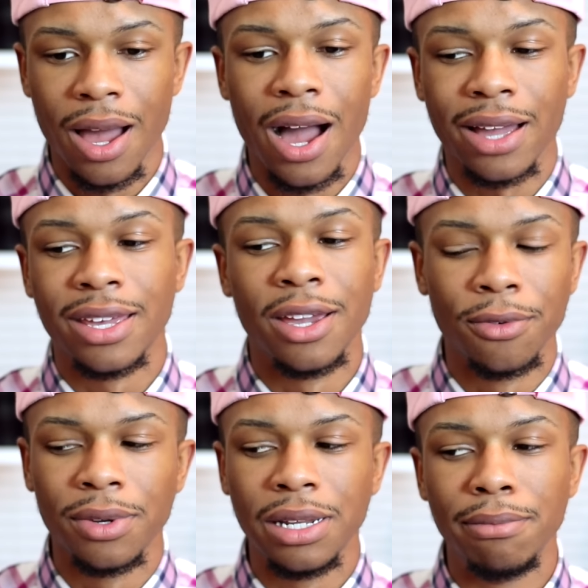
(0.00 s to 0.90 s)
I
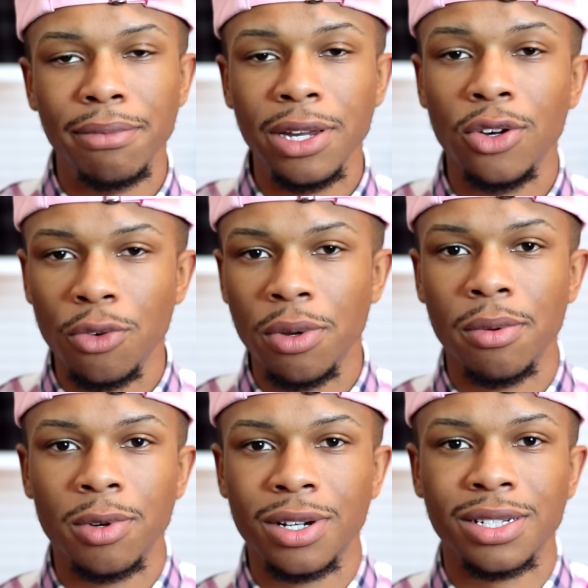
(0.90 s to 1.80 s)
can't really meet new
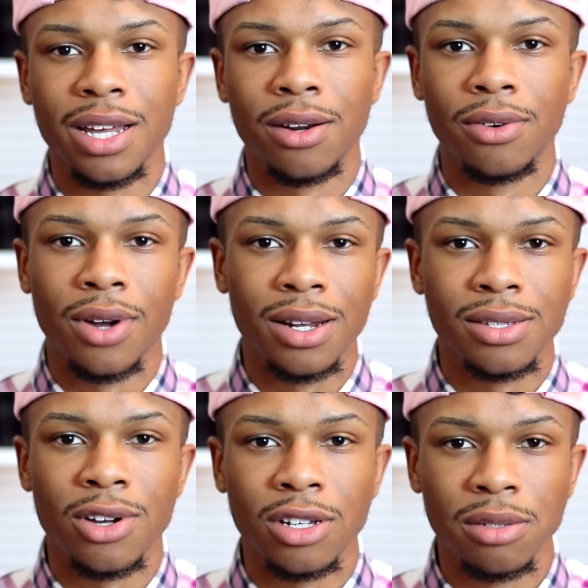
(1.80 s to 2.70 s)
people because I don't know how to
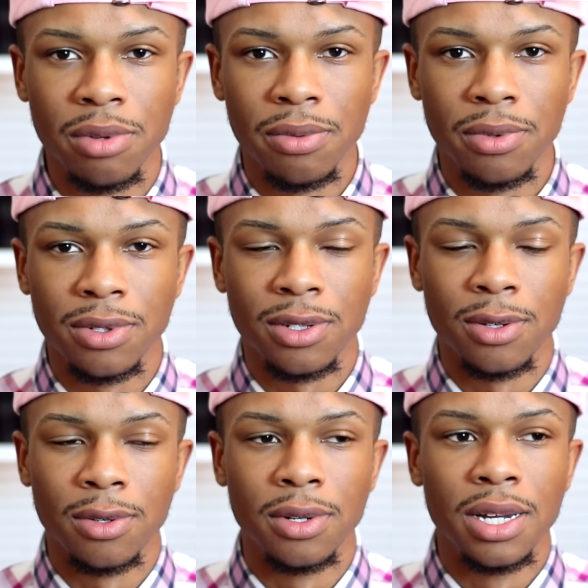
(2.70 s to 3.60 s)
talk to people.
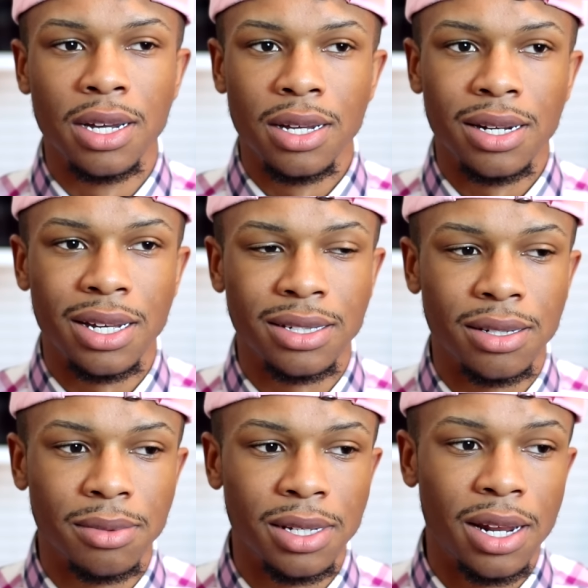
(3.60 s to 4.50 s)
So that's
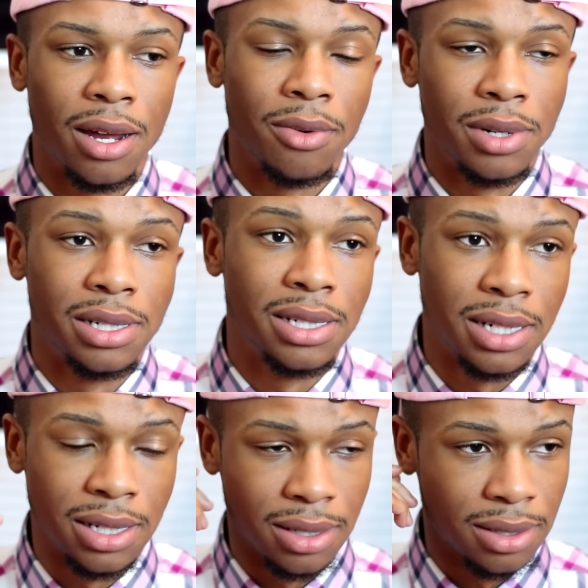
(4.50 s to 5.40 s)
something that I want to
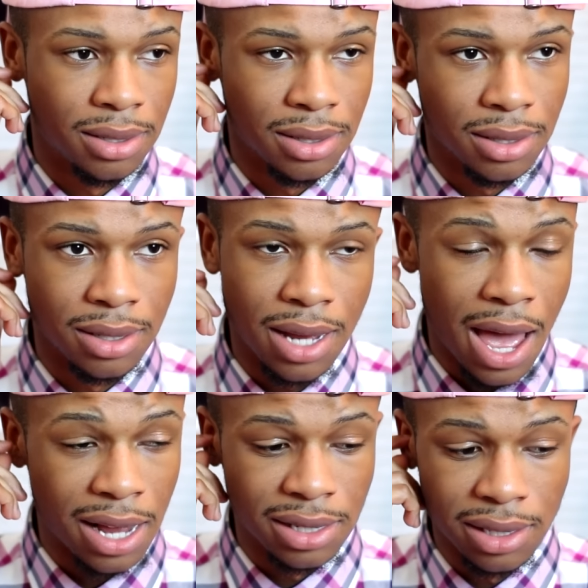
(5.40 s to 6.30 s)
change
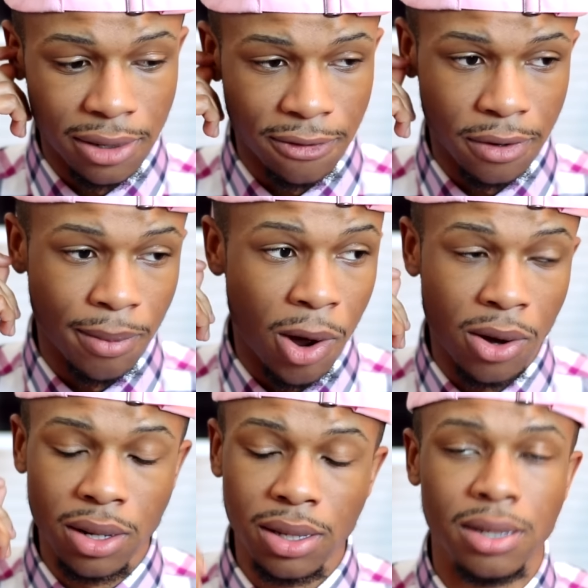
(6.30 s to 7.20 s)
actually from
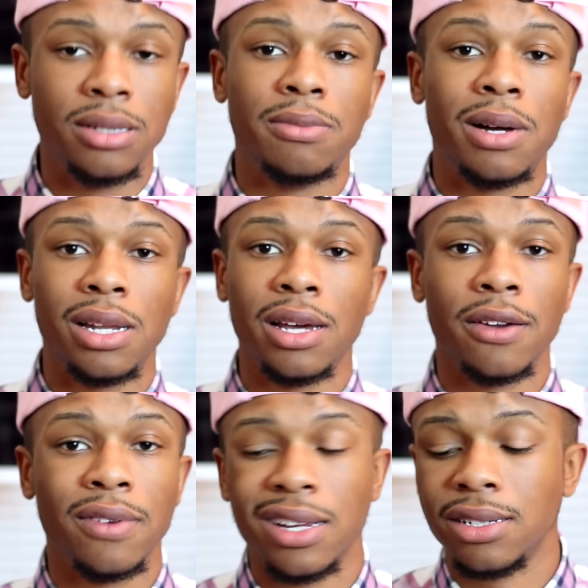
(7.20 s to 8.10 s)
all the years of my
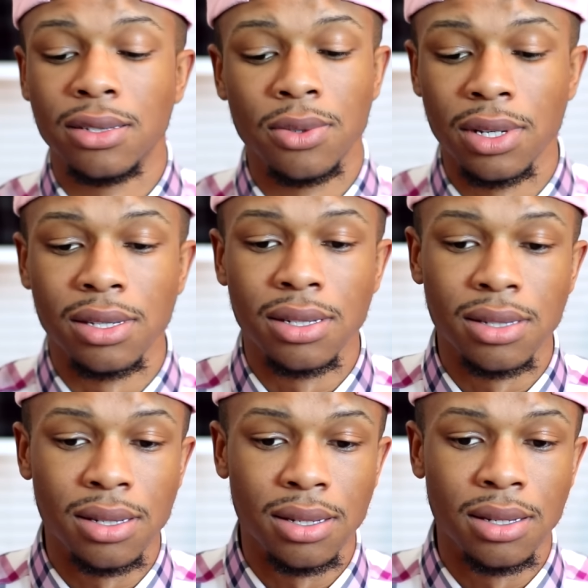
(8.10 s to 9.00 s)
life, not just twenty
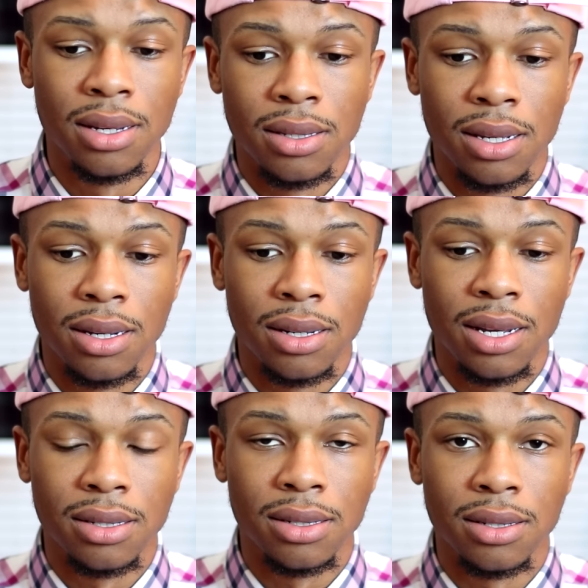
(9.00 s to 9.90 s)
sixteen. So yeah,
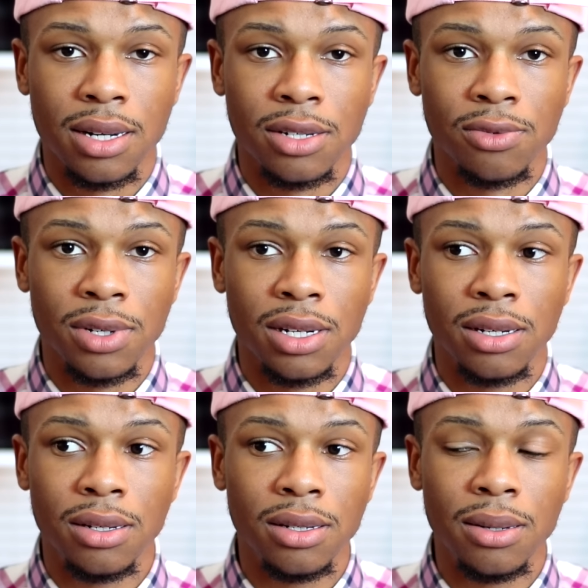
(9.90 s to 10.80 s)
that's uh that's really
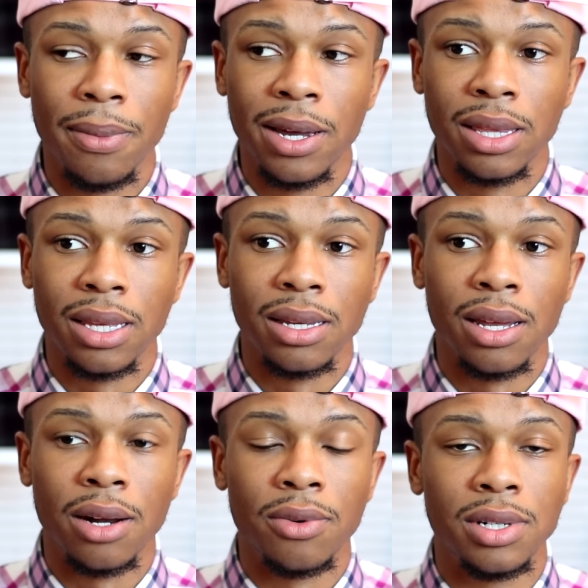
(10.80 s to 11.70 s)
the, the main thing
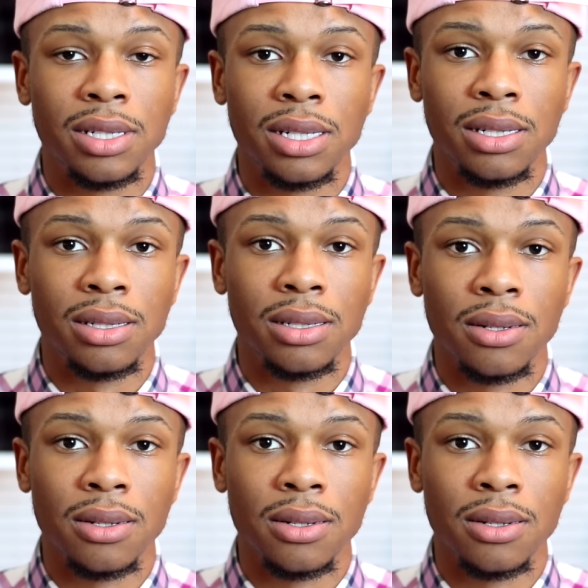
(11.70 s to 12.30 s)
that I want to change.